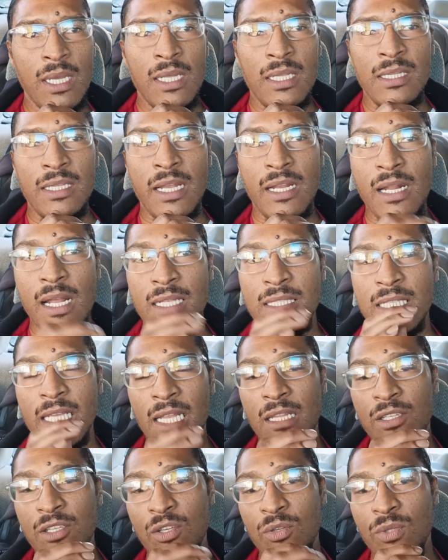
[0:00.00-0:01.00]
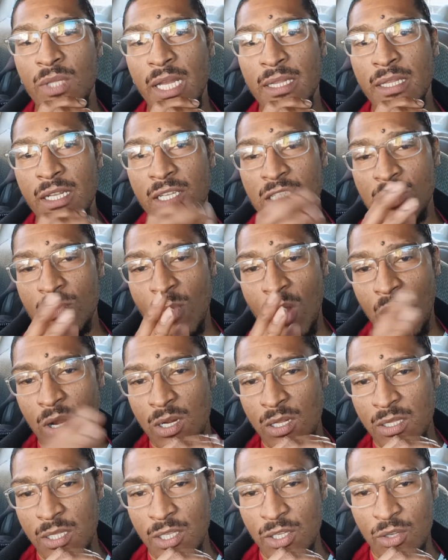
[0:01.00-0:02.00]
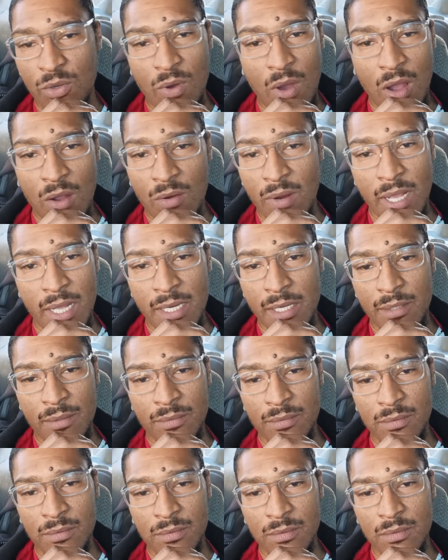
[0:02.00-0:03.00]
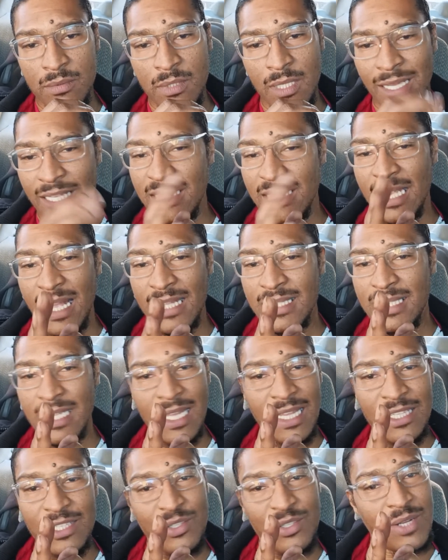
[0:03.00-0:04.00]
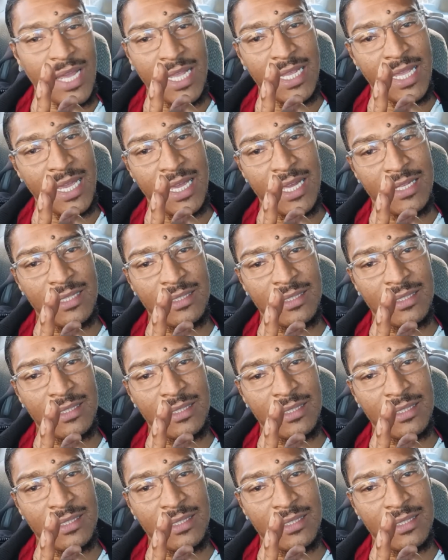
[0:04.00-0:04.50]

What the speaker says: They're not telling you that they're smarter than you already. He's not telling you that yet.